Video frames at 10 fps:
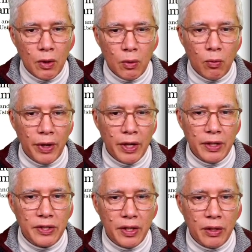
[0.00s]
We need
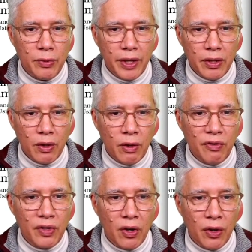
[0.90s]
to iterate
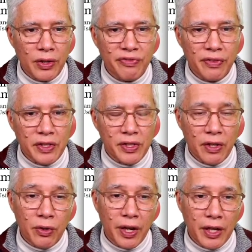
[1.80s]
over all the friends.
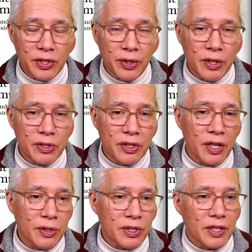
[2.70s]
Okay, so here's
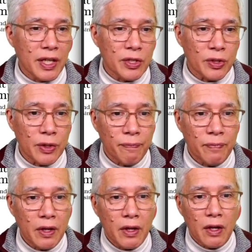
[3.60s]
a danger.
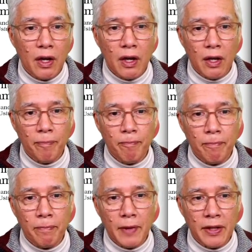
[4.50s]
And
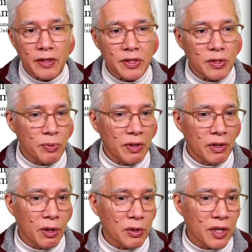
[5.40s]
this is where
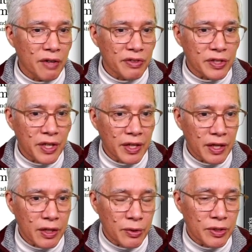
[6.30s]
code coverage can get
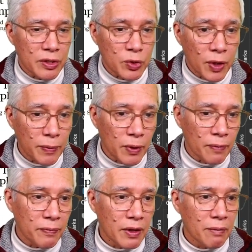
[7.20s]
you into trouble,
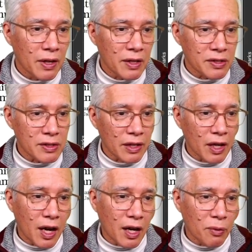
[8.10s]
because it's like,
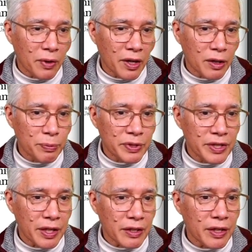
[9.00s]

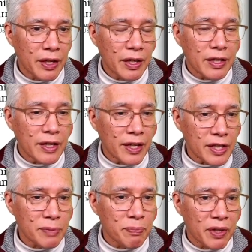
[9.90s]
100%.
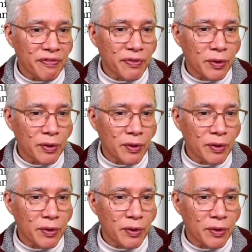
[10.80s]
Yes, but for